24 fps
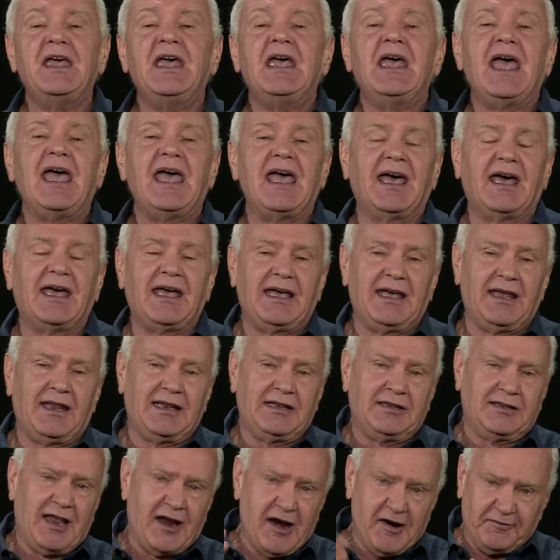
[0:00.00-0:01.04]
And,
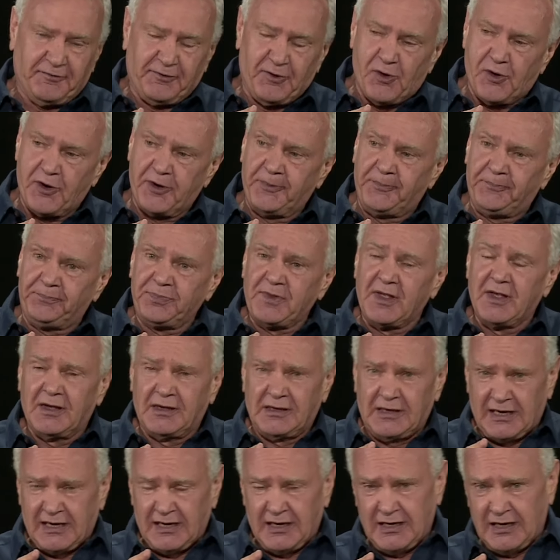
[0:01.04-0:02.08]
and therefore,
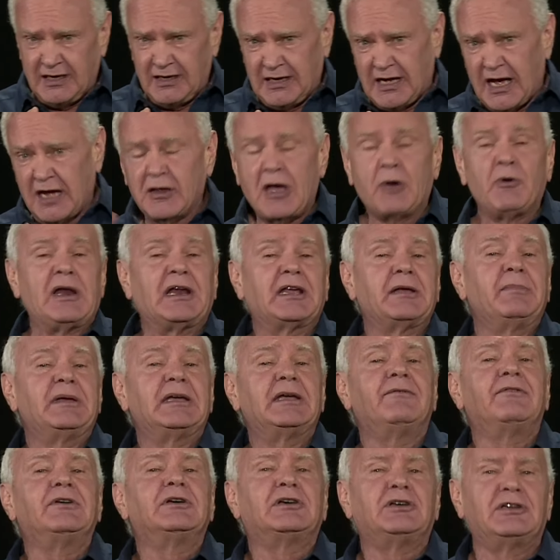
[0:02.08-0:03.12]
uh, I, uh, well, let me
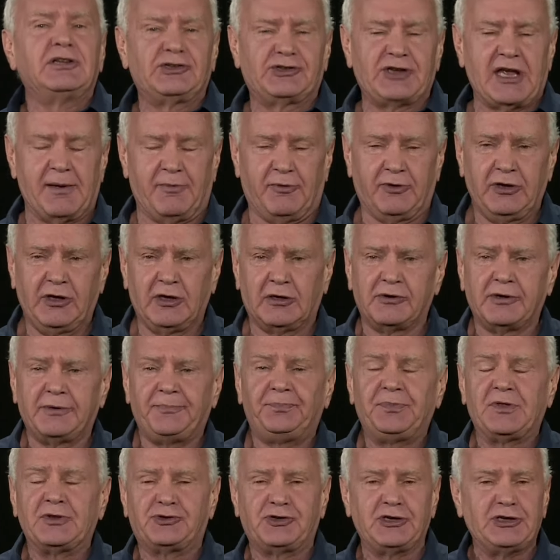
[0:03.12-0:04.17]
give you a good example. You know,
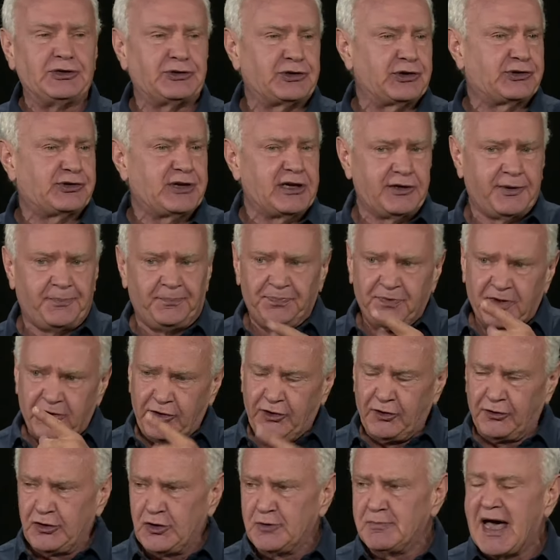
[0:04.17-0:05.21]
Jesus said, you
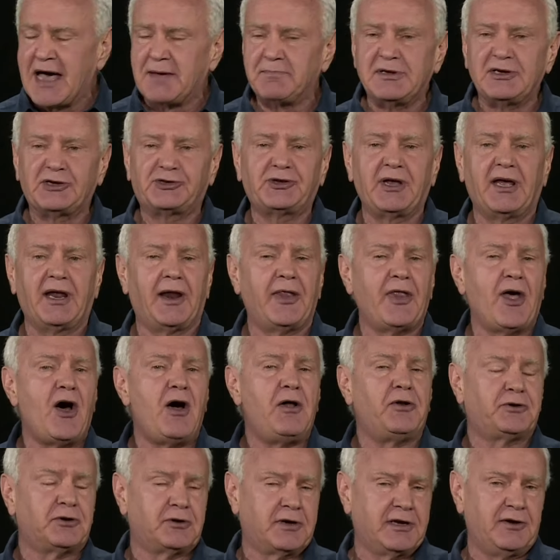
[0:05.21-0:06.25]
know, you might be standing at the
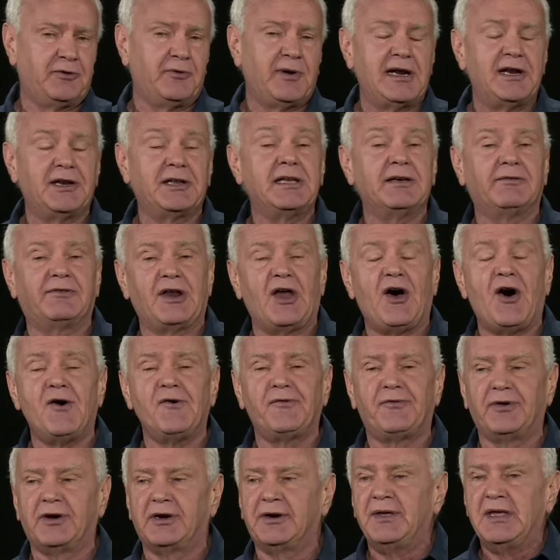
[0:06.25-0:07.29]
altar getting ready to give an
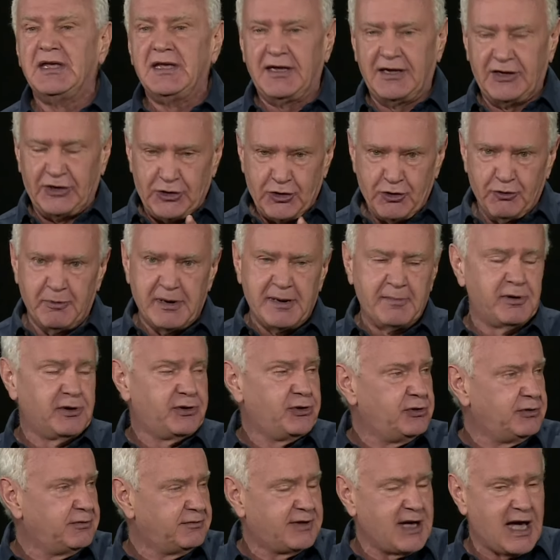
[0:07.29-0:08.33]
offering, and you remember
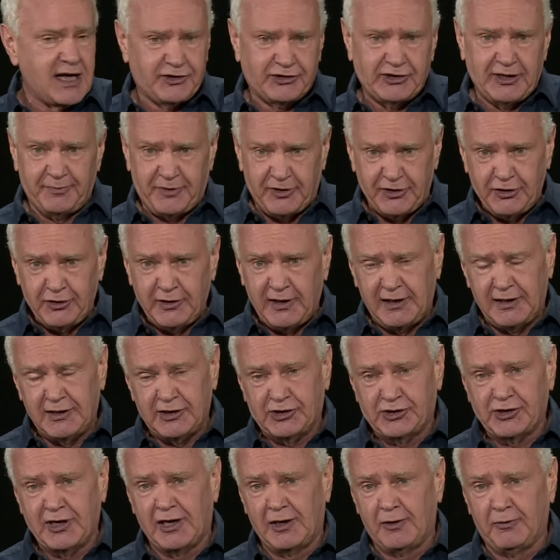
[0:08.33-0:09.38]
you've got something you need to
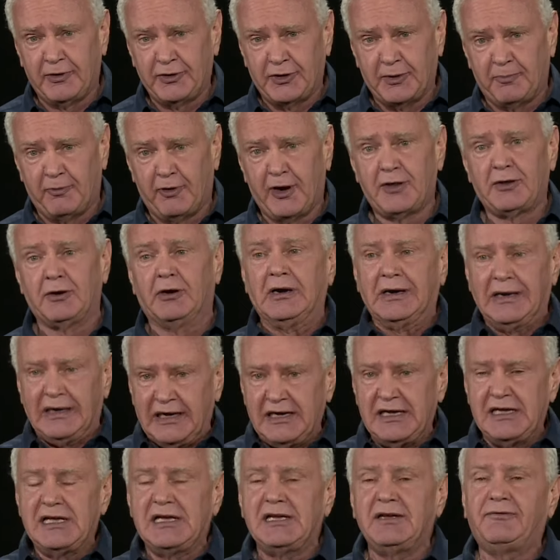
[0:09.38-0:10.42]
settle with a brother.
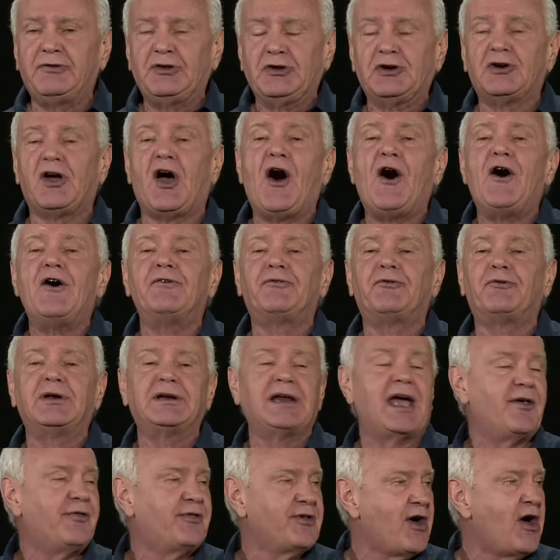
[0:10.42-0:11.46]
Leave your offering
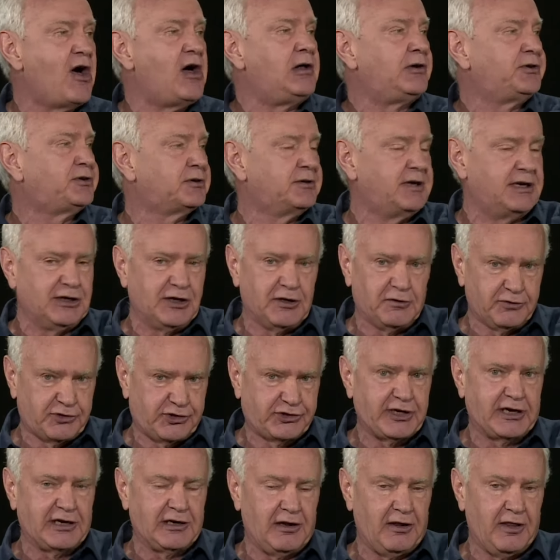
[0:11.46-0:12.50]
at the altar and go
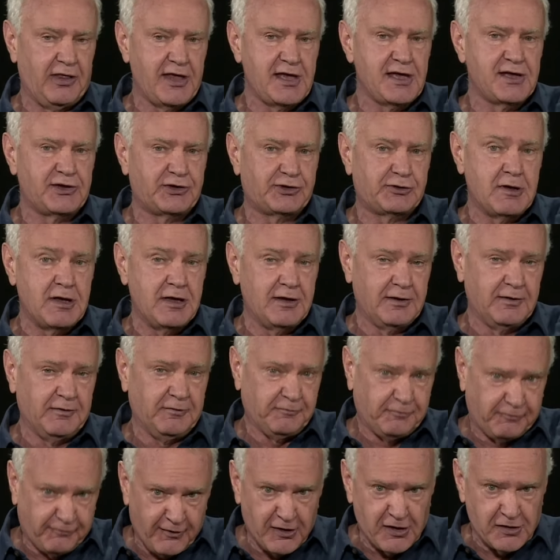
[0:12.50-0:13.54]
settle this
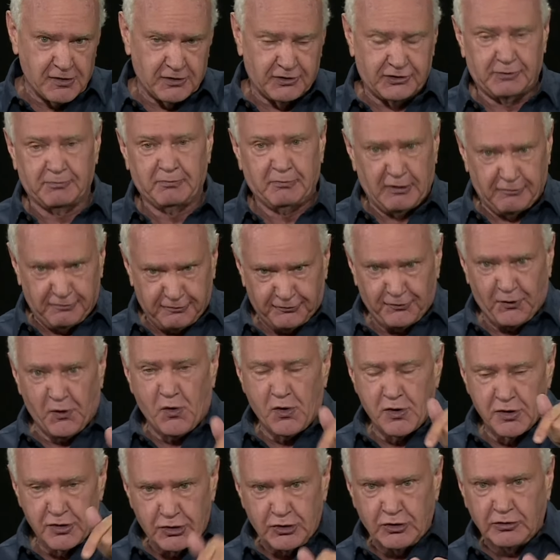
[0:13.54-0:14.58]
first
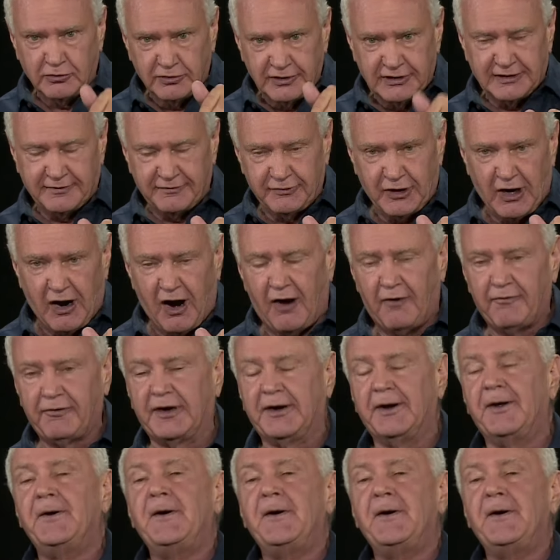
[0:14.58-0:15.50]
before you give your offering.